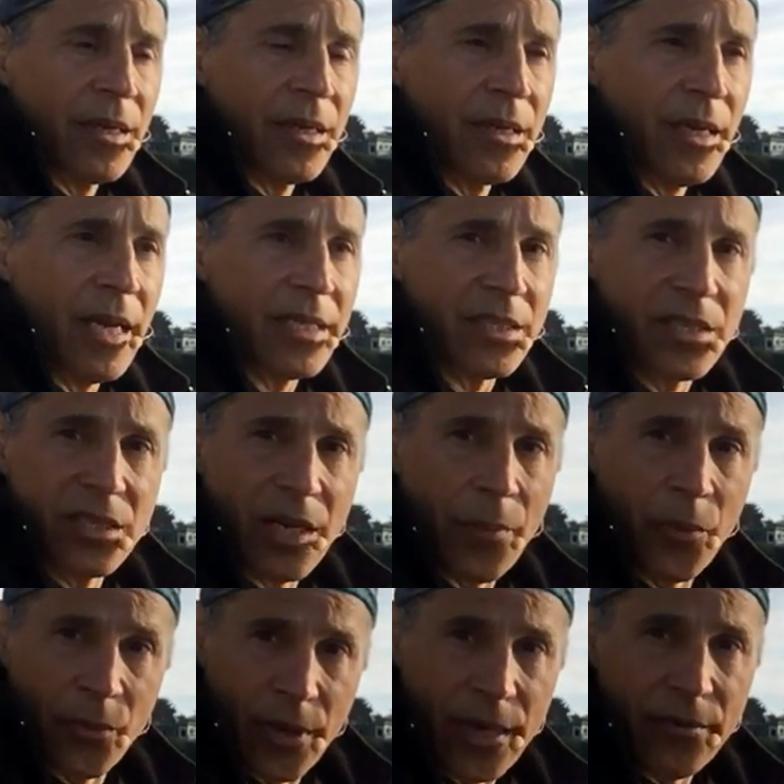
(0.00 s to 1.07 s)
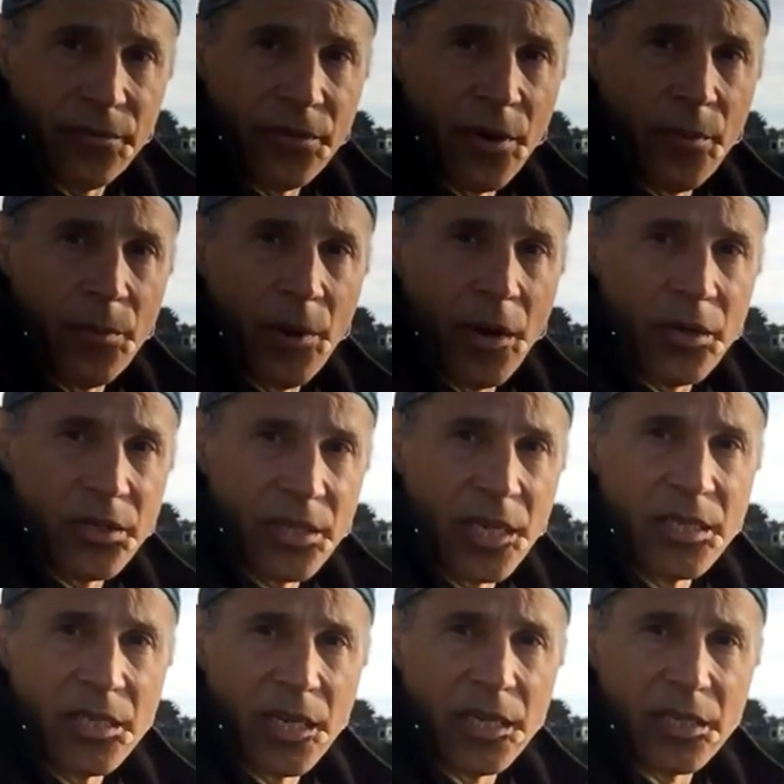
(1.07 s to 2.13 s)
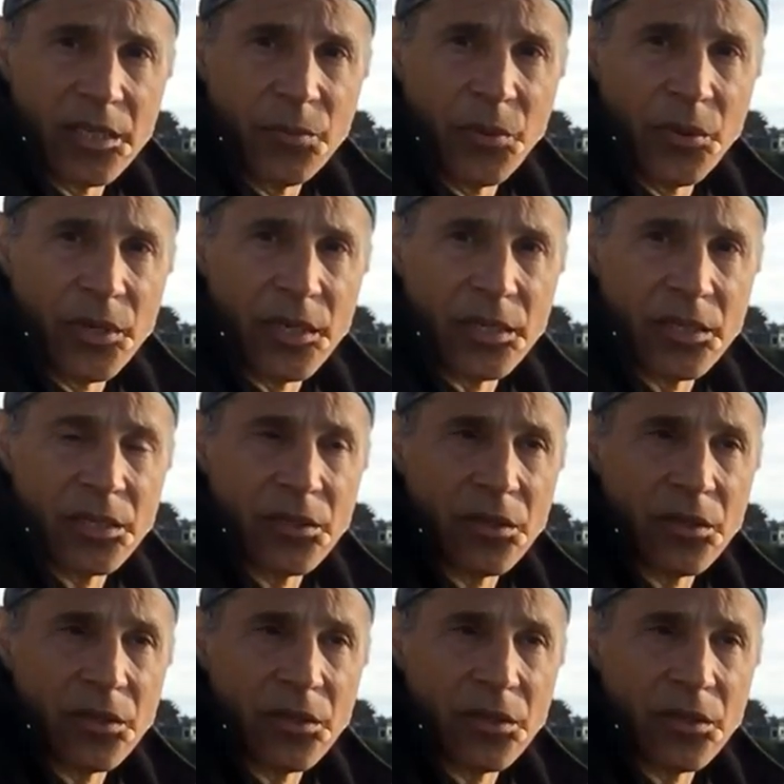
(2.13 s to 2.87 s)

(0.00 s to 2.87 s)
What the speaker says: and separate from our sensate experience